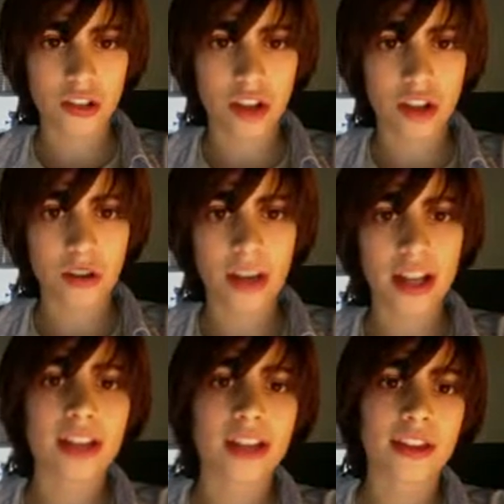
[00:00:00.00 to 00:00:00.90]
you either want
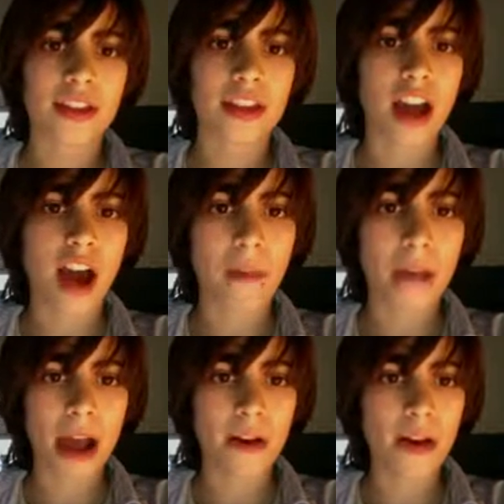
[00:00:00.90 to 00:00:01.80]
to click the up
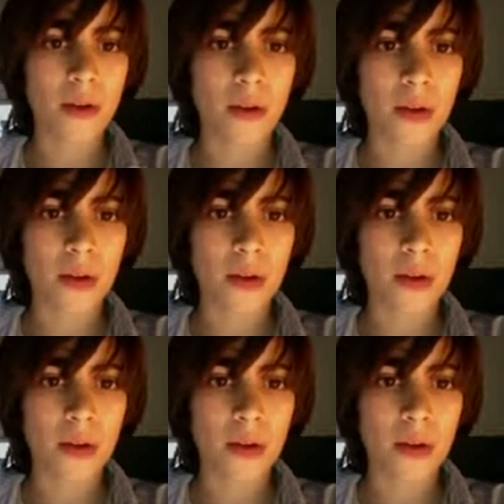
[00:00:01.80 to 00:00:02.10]
arrow